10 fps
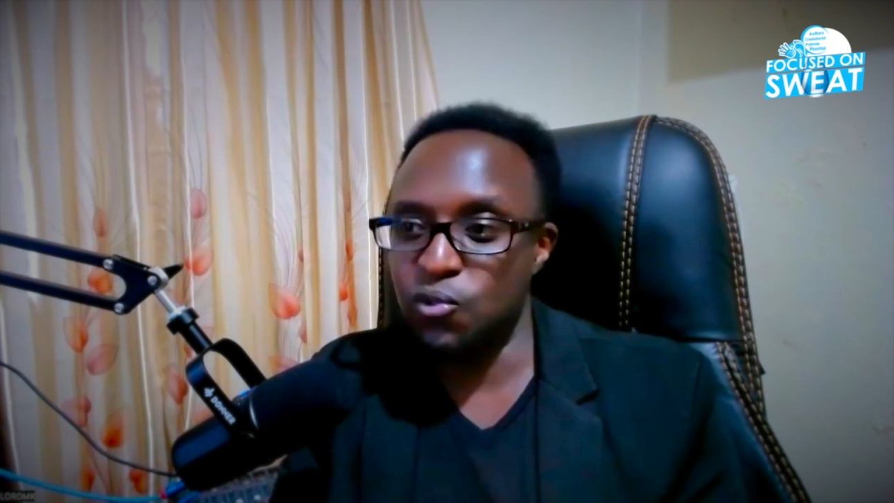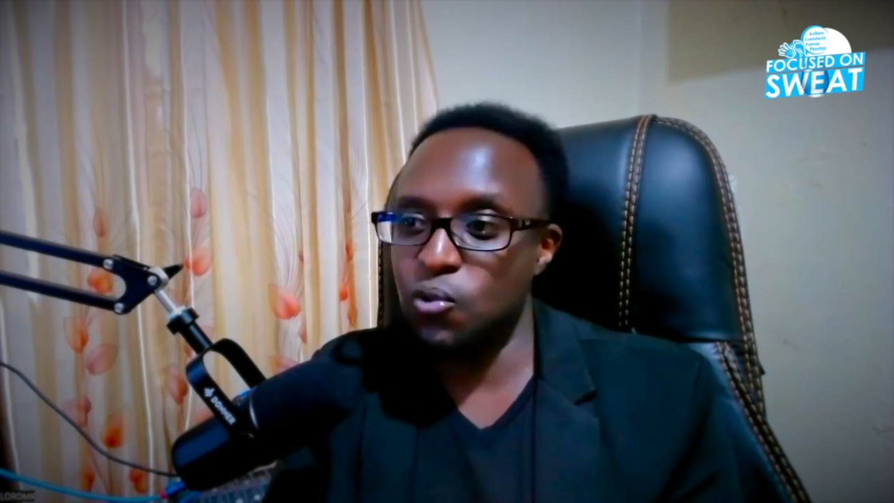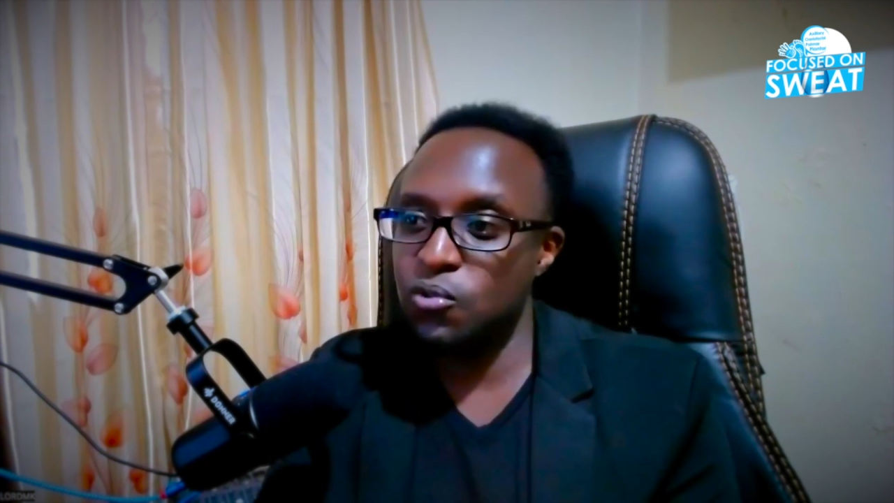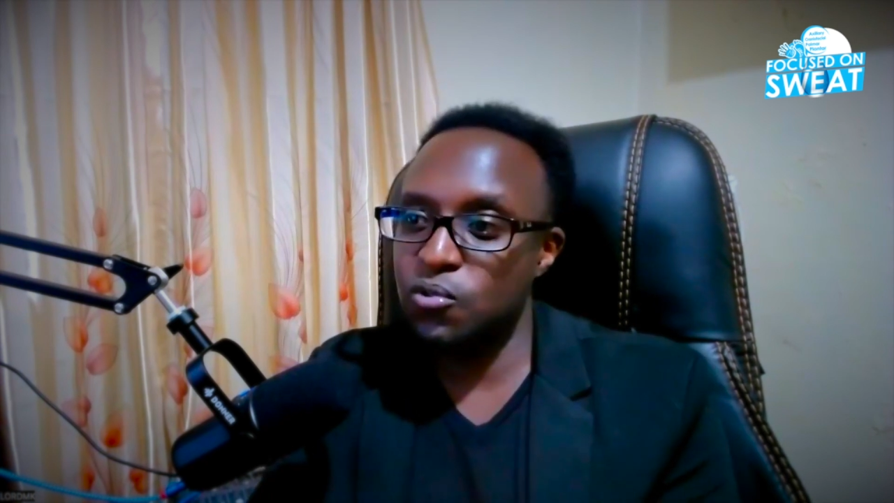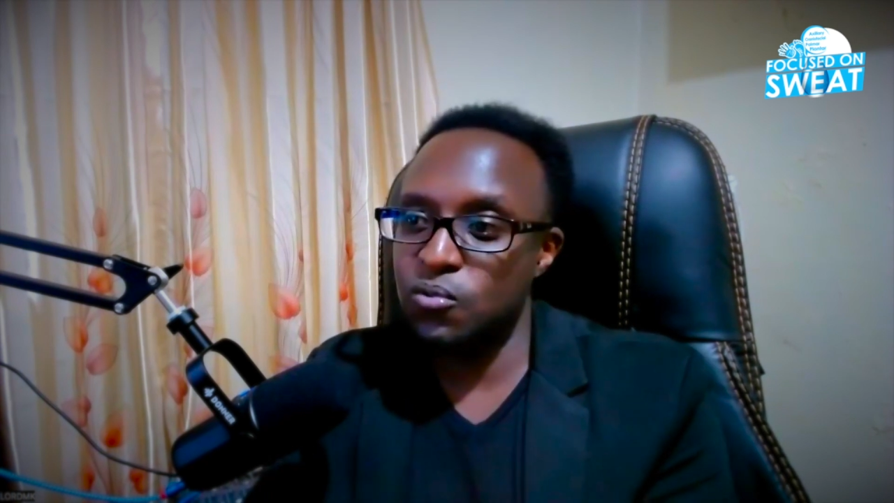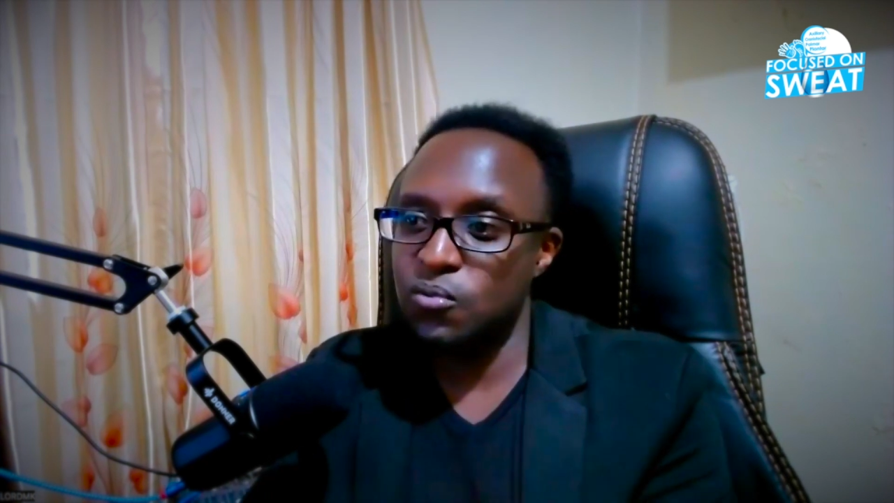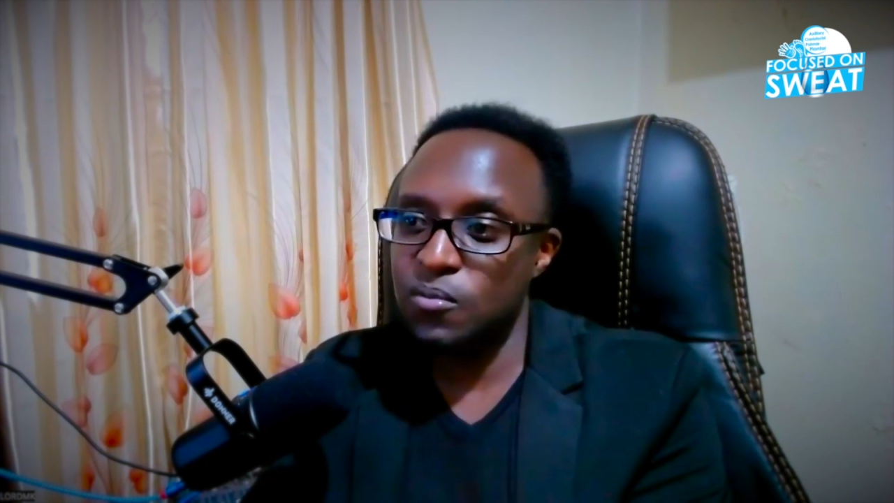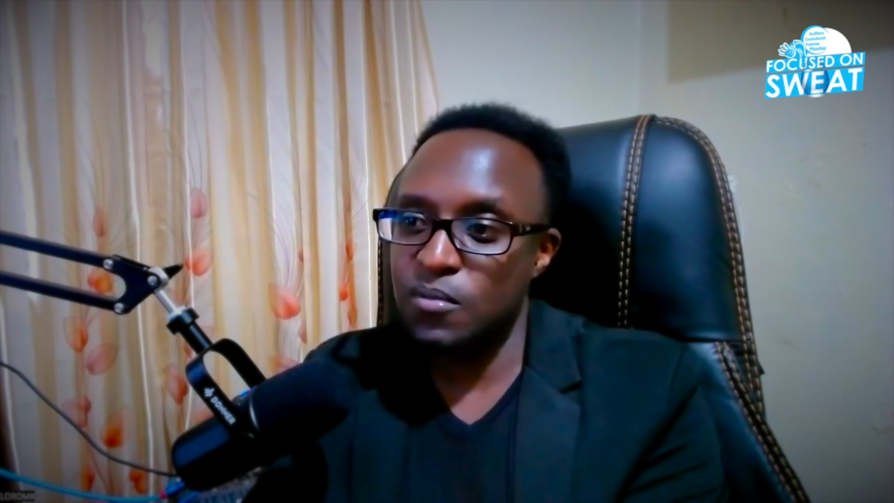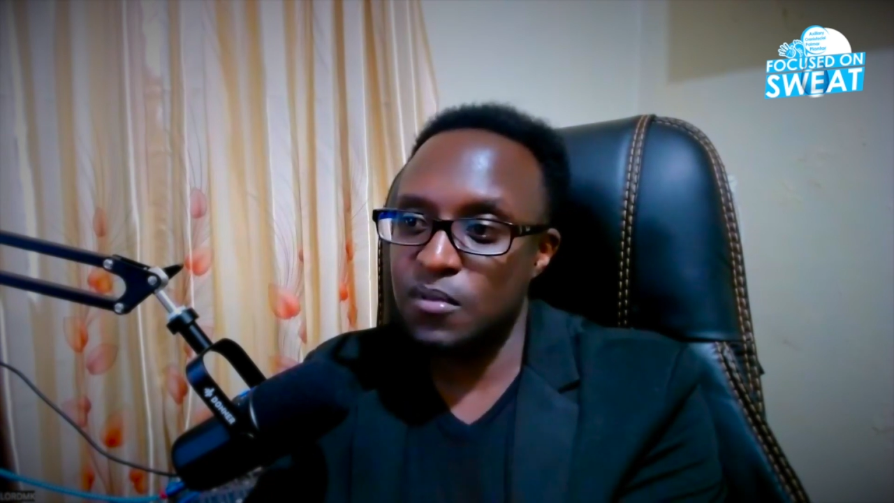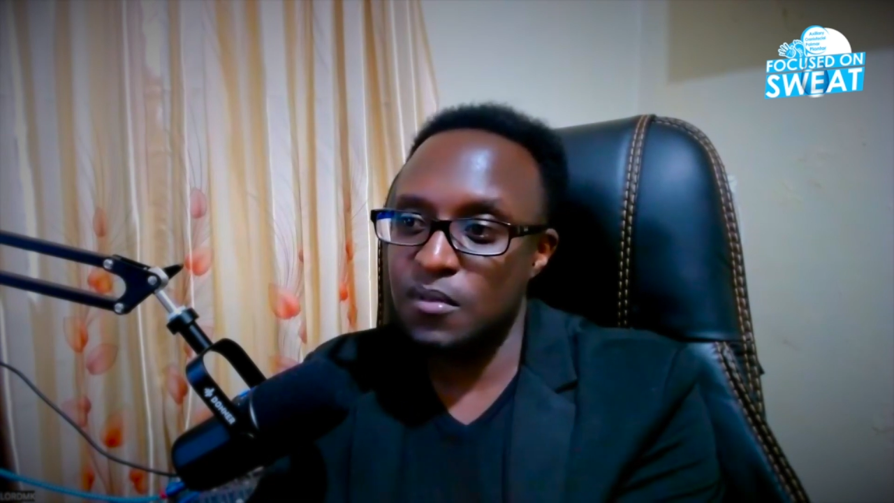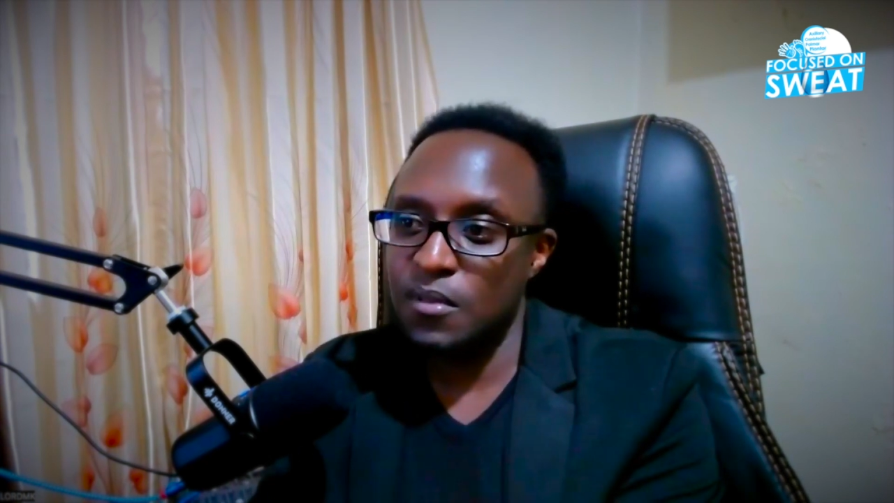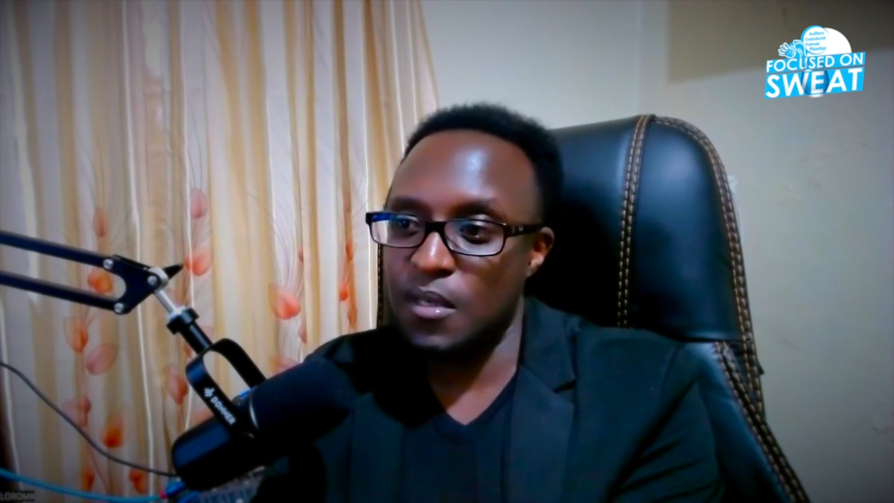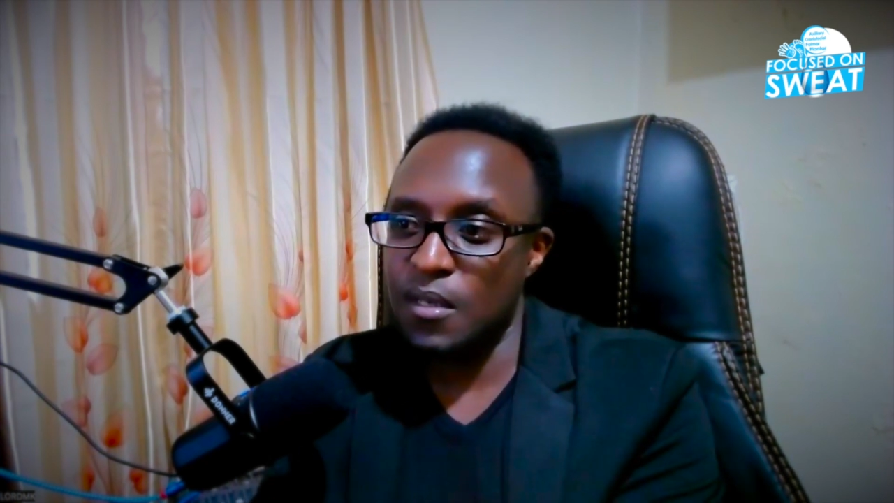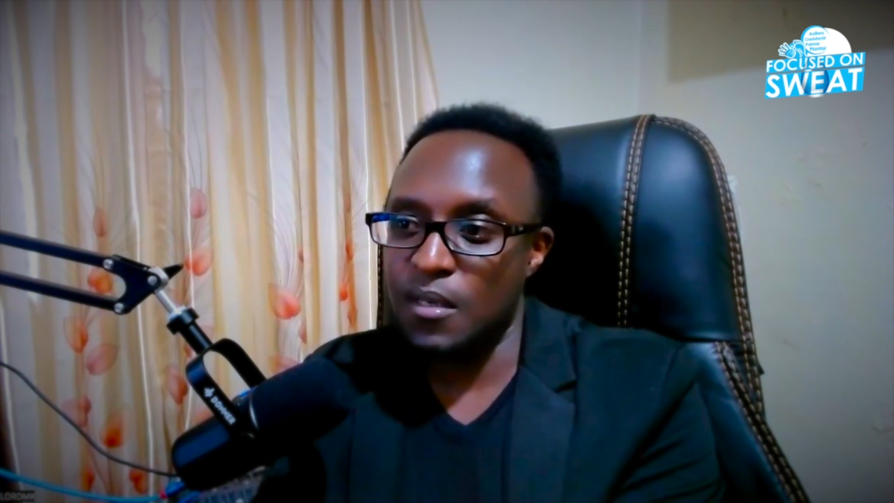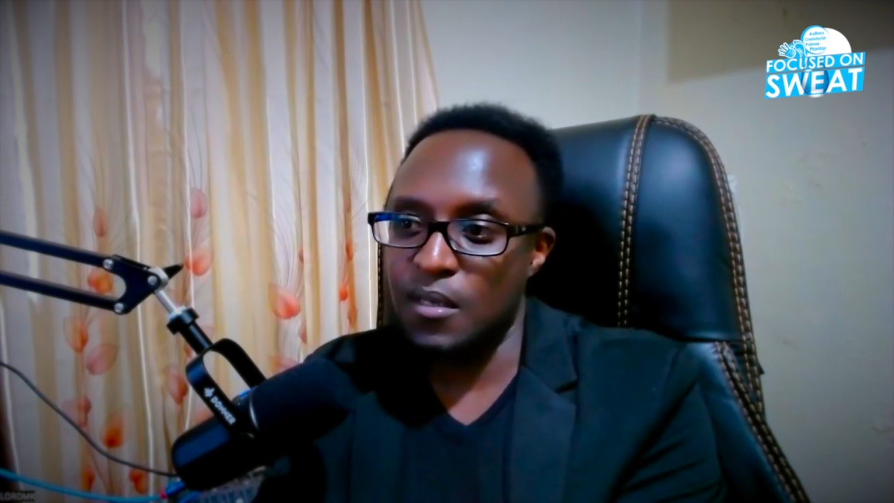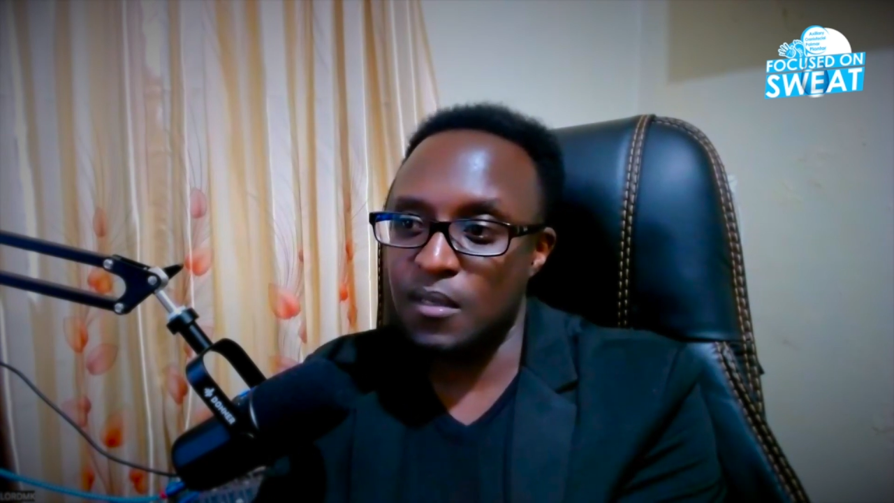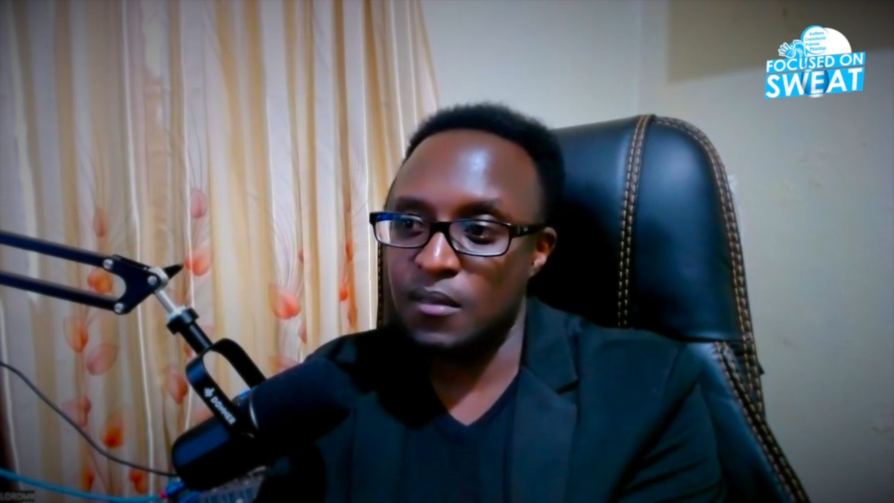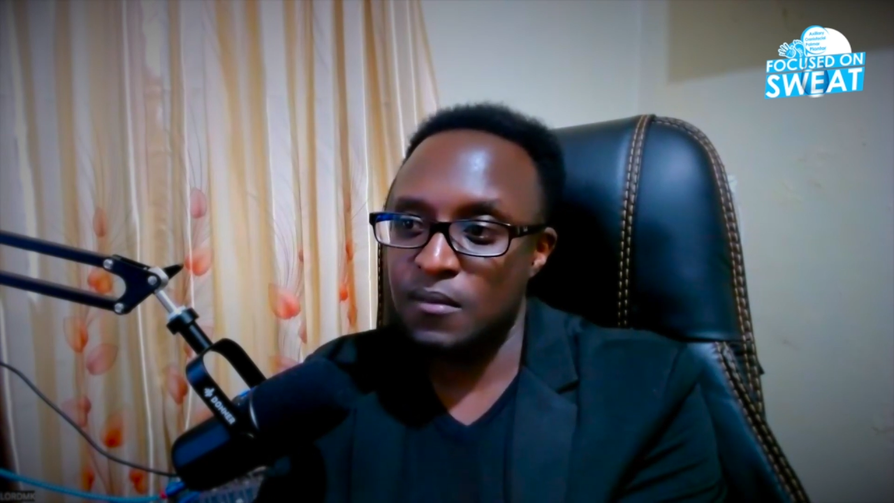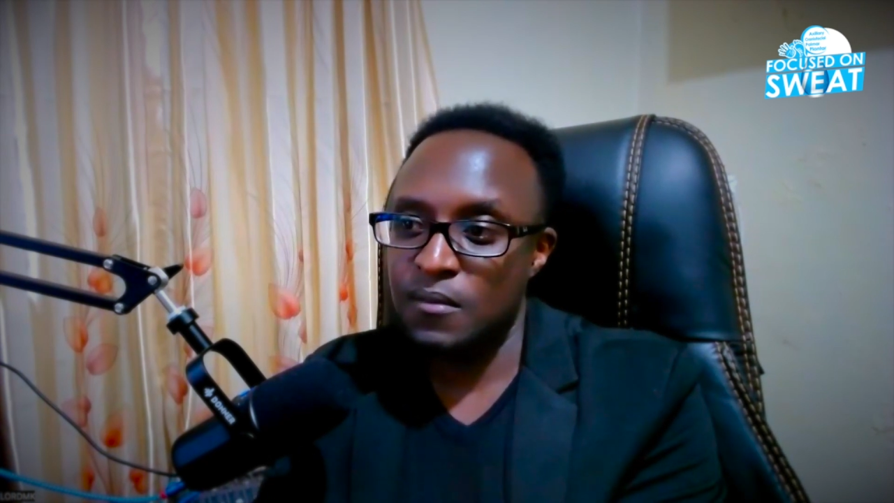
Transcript: Go to uh,